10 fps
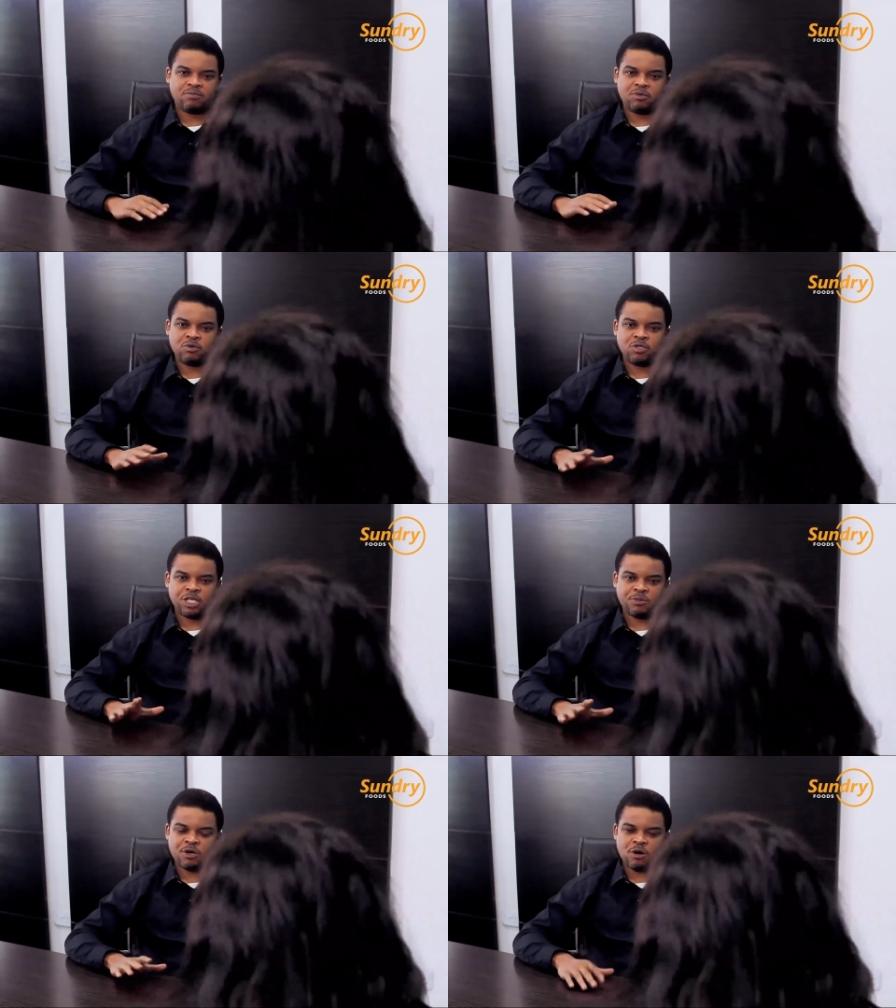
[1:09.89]
blue
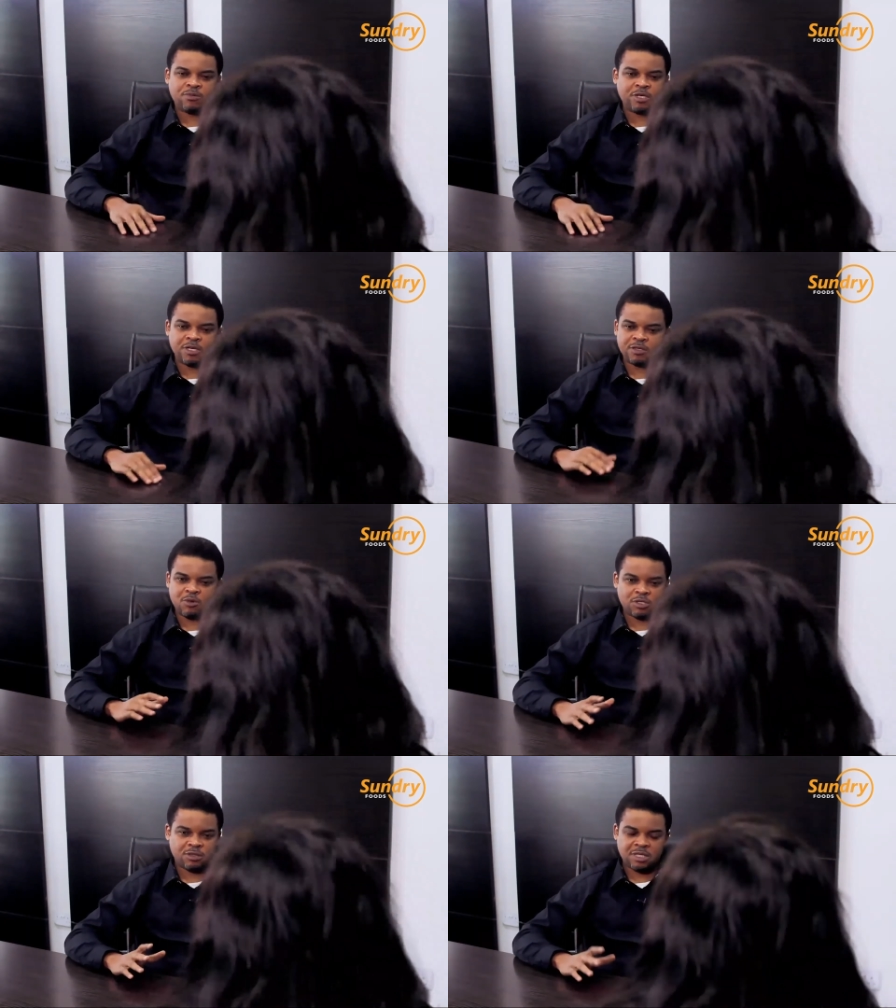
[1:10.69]
chip companies,
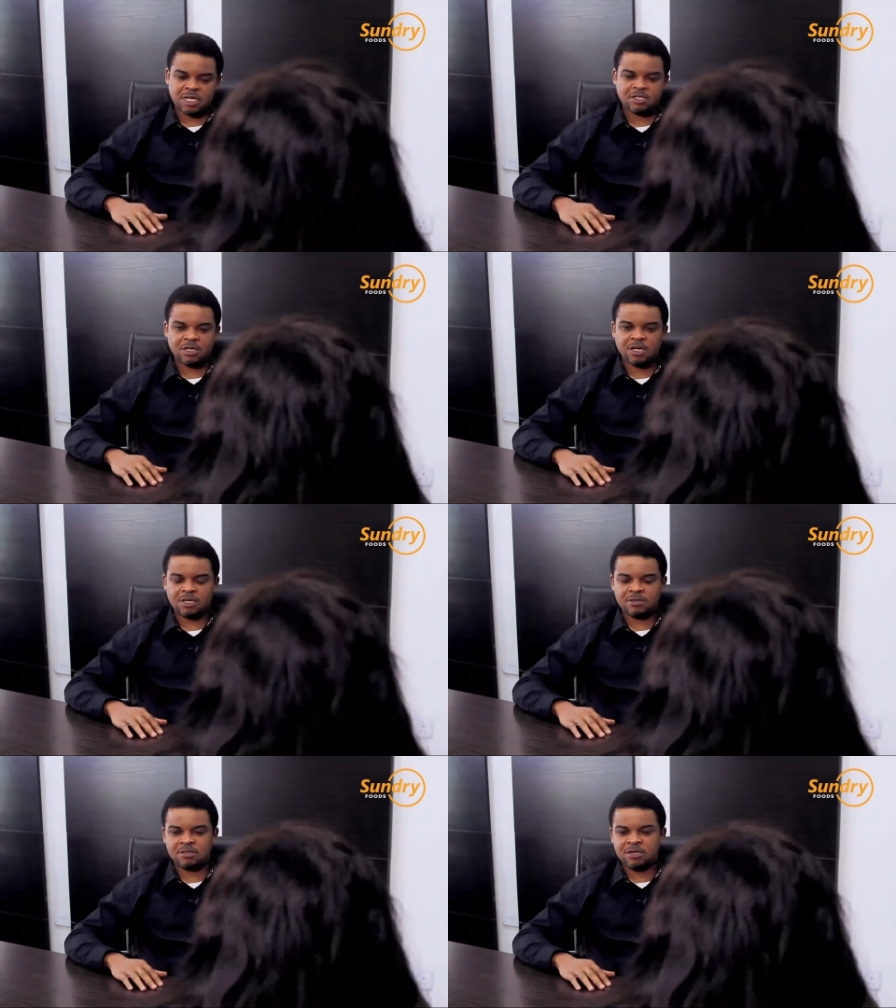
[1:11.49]

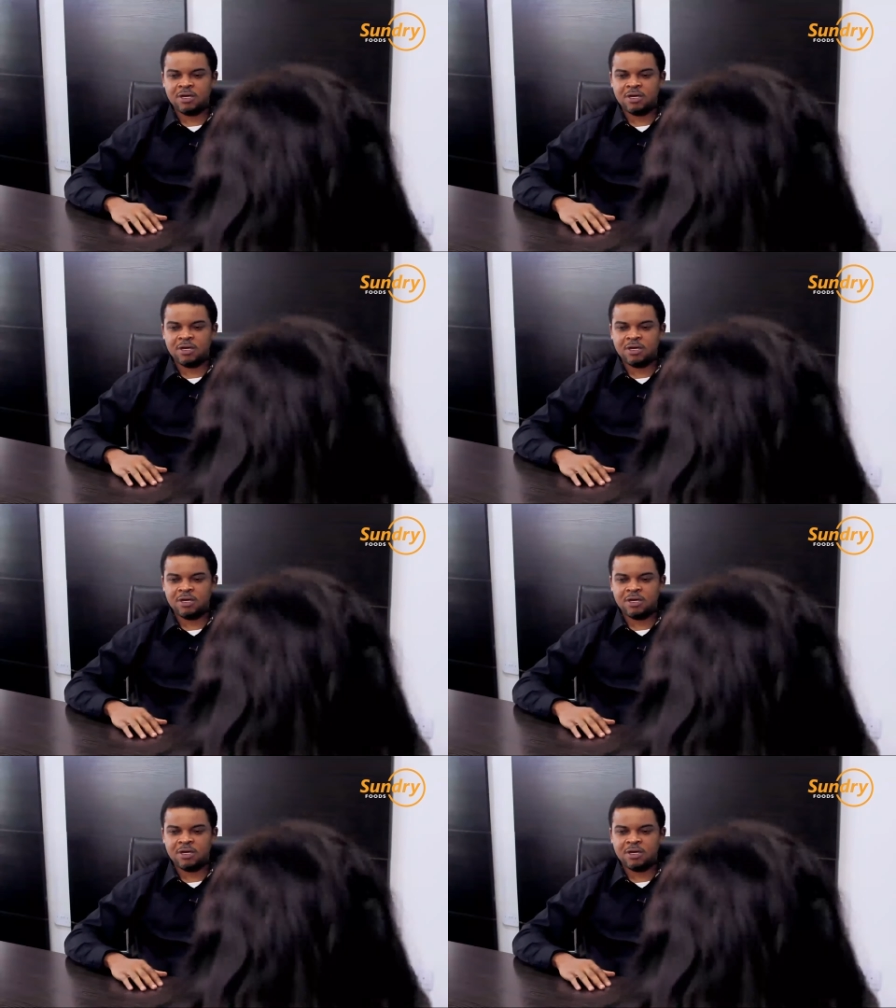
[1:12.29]
multinationals,